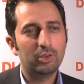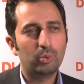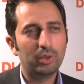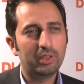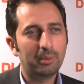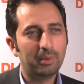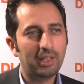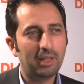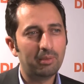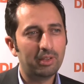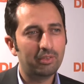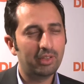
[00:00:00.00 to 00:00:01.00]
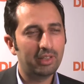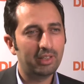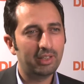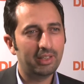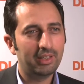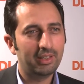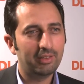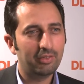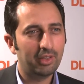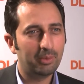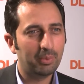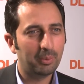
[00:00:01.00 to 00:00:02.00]
Twitter becoming very,
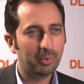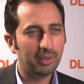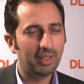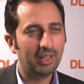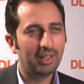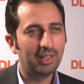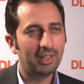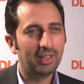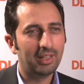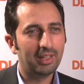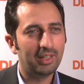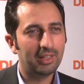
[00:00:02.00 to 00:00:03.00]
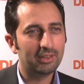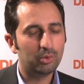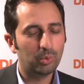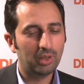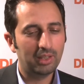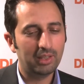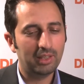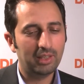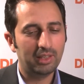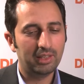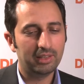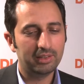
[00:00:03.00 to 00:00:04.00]
very popular as well,
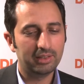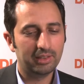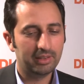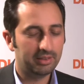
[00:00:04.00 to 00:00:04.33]
and